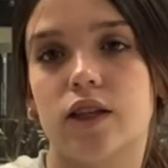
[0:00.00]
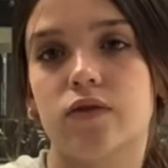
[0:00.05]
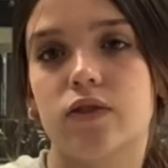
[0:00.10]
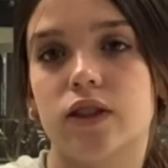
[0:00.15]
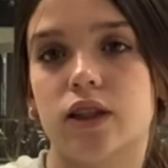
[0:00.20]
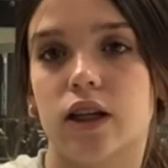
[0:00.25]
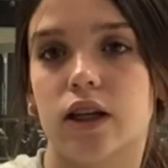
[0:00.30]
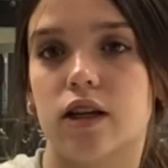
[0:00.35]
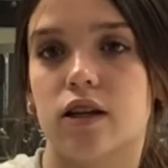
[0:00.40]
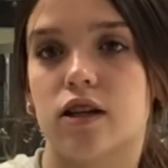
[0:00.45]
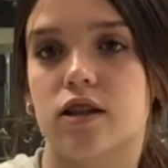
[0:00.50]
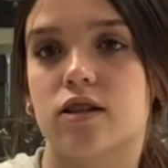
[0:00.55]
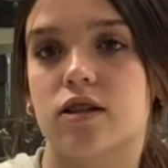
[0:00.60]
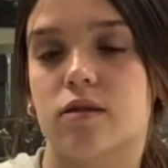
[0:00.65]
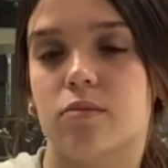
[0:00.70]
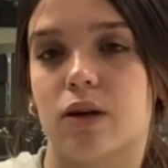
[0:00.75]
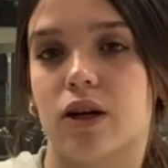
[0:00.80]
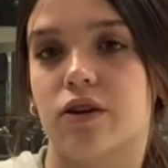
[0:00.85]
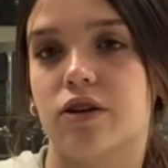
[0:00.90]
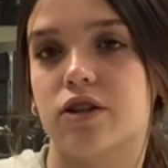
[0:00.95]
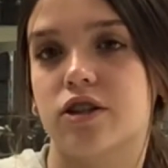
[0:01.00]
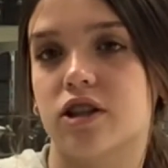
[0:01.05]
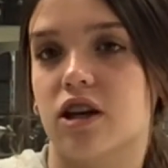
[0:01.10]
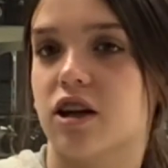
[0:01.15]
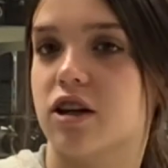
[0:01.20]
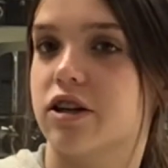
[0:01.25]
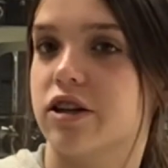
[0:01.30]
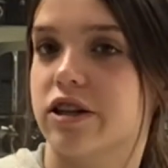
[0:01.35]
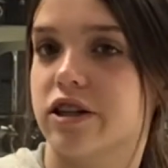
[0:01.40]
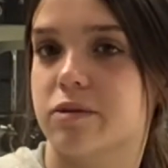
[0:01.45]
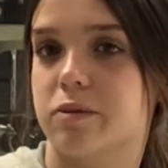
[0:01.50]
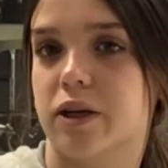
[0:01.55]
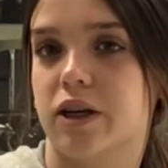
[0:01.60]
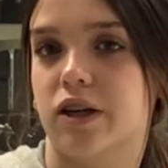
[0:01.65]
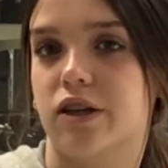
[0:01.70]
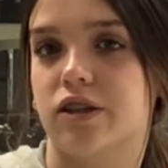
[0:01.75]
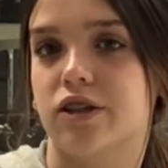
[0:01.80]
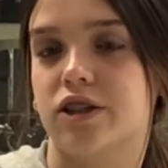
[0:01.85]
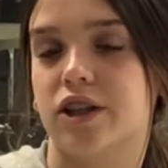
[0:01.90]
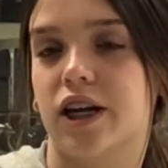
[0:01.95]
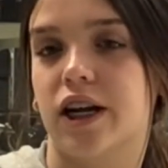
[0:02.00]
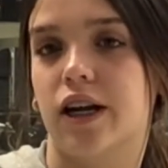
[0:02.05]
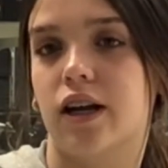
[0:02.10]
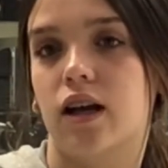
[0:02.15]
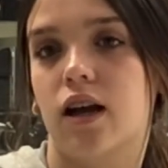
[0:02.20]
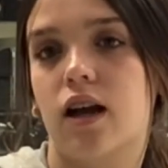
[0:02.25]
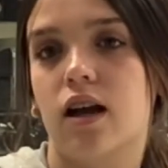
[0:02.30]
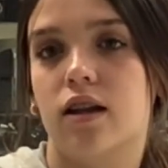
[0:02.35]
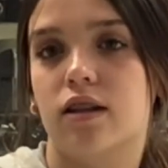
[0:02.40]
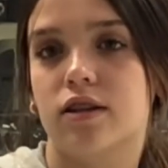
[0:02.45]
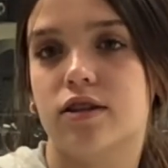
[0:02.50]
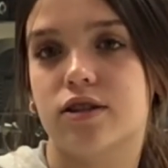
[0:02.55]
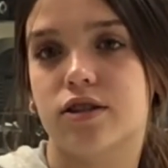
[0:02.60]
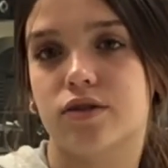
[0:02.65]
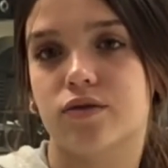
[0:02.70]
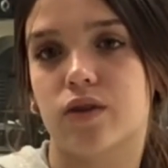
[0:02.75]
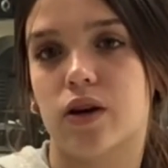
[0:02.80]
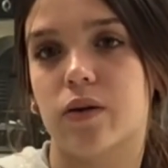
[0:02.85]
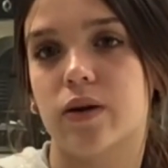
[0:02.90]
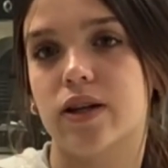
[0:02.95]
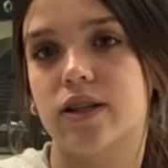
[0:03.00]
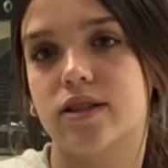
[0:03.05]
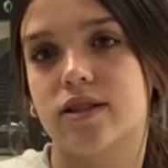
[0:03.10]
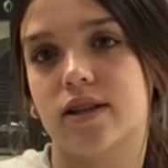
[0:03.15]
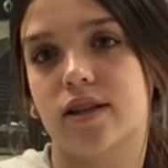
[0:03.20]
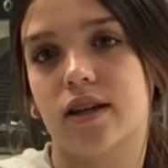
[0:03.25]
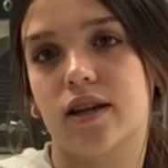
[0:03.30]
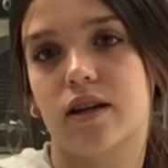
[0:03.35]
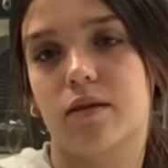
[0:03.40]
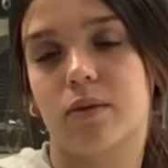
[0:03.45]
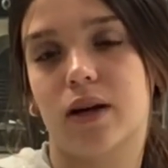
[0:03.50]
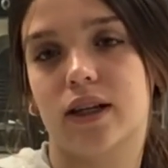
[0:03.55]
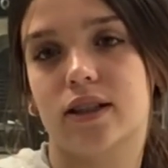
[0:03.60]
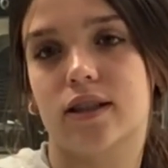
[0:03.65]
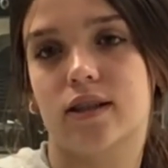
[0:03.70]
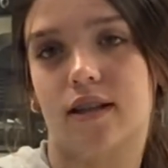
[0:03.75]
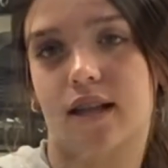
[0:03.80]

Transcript: for telling us about your soccer experience, Jade. This is Rowan sending it back to the